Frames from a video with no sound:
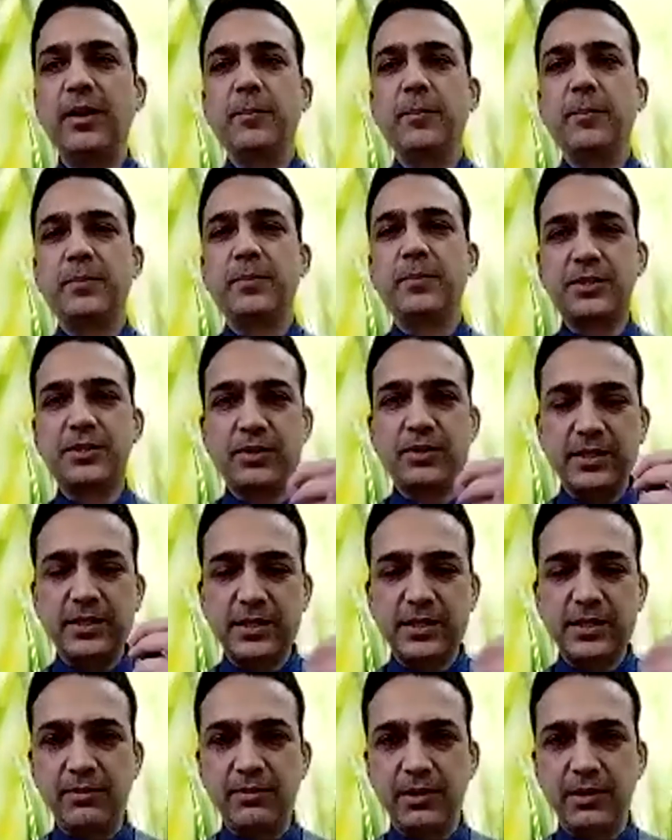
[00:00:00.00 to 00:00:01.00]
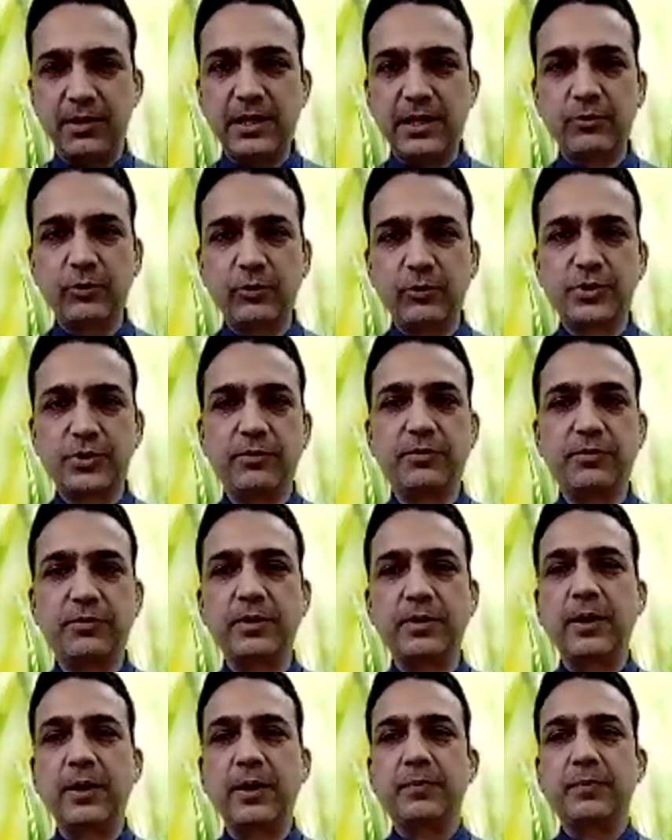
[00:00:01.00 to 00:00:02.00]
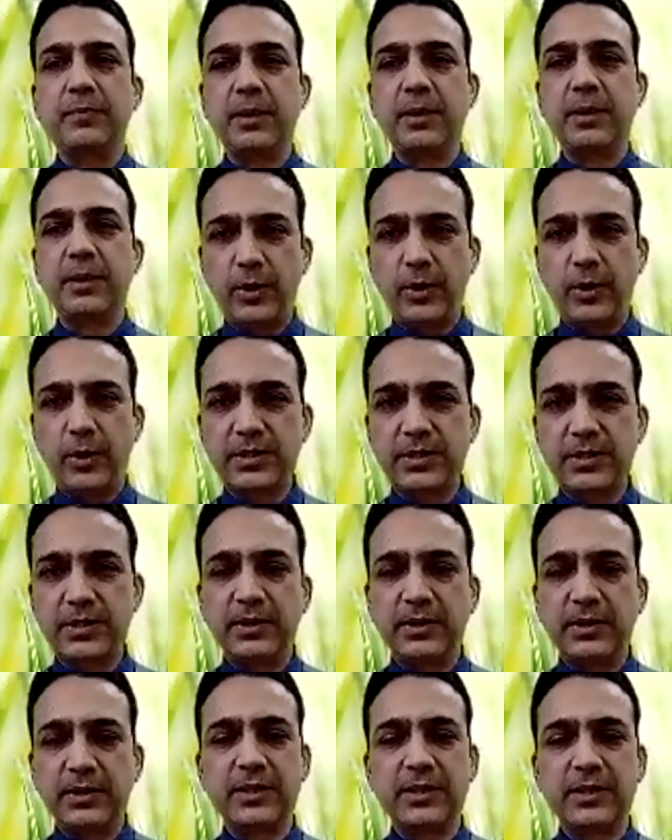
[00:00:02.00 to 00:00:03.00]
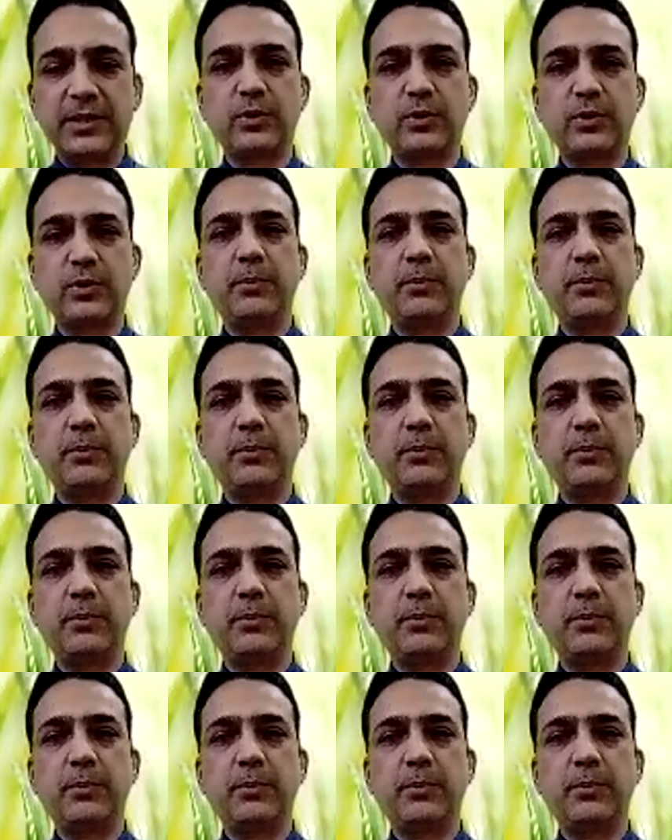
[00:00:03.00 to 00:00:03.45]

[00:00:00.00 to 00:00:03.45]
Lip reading: Their stress levels have to shift. Their positivity has to come in.